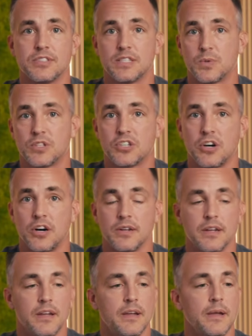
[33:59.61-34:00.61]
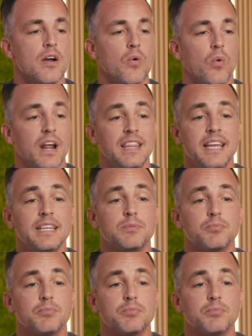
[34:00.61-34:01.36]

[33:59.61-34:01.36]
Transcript: That's what it's called. What I think is